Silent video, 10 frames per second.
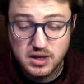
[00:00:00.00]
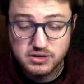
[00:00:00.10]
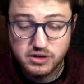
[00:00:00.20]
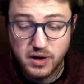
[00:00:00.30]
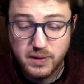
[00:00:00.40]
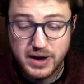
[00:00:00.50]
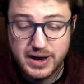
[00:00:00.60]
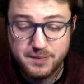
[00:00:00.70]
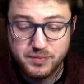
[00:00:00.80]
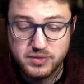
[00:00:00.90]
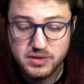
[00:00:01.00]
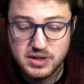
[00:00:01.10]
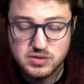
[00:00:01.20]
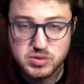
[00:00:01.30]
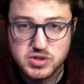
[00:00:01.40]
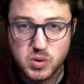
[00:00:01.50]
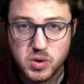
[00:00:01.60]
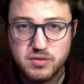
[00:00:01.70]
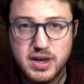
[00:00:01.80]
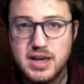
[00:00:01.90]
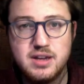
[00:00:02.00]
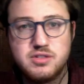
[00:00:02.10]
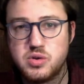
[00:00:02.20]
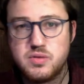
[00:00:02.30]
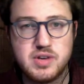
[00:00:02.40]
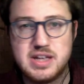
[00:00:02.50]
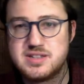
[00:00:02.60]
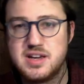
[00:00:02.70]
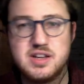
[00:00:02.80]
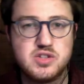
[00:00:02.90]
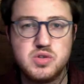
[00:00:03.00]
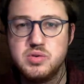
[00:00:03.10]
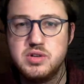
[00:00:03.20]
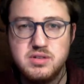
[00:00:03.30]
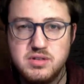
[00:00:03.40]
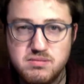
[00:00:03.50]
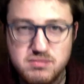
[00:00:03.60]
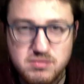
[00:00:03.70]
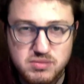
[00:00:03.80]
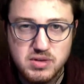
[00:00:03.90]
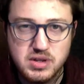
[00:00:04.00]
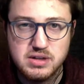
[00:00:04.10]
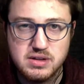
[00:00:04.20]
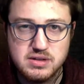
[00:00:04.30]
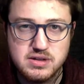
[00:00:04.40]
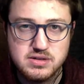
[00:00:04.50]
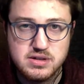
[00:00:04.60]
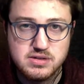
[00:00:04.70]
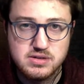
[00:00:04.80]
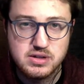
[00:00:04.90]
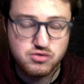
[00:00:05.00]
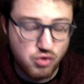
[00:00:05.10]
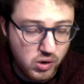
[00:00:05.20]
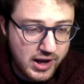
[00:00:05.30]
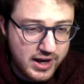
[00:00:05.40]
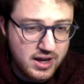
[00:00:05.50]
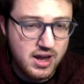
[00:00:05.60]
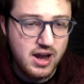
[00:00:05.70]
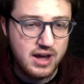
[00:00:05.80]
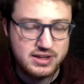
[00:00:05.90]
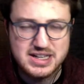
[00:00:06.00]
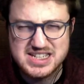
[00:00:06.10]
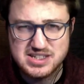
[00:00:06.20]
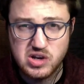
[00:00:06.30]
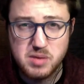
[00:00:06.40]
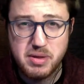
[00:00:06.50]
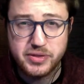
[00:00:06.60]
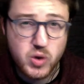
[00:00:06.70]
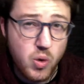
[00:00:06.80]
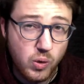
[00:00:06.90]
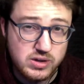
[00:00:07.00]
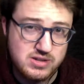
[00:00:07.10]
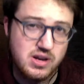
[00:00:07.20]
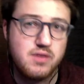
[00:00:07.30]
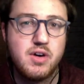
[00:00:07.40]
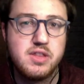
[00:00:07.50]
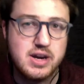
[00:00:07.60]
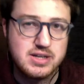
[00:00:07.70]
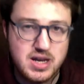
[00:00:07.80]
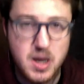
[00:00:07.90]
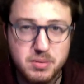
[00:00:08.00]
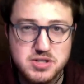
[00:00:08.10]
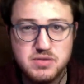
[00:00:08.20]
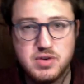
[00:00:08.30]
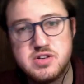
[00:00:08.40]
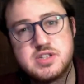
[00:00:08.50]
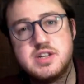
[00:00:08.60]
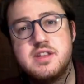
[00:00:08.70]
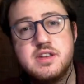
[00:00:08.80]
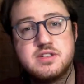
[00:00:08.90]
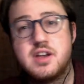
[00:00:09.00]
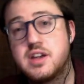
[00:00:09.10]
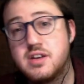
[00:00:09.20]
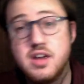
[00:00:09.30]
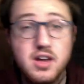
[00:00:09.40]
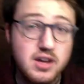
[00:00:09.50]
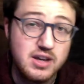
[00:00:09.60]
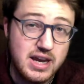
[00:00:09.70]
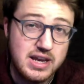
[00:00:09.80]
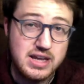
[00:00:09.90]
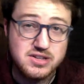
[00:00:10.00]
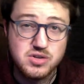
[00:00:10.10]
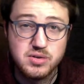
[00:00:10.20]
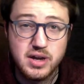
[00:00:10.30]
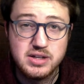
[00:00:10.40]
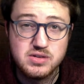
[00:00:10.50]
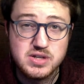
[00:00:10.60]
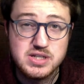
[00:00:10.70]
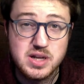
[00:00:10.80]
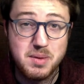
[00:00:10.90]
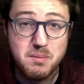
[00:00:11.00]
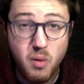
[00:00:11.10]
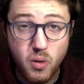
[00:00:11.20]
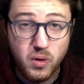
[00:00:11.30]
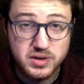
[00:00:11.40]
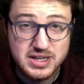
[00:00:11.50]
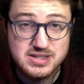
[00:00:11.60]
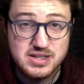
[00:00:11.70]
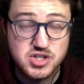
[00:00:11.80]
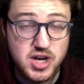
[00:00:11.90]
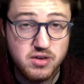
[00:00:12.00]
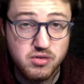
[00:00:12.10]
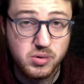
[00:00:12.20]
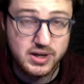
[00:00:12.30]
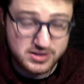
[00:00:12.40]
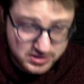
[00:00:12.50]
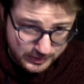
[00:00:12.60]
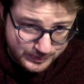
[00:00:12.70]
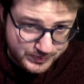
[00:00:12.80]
So this was sort of an insight into this ruling. I think it says a lot about the court. There's a lot of other examples. If you're interested in this, I can get into detail a bit more on ECJ rulings.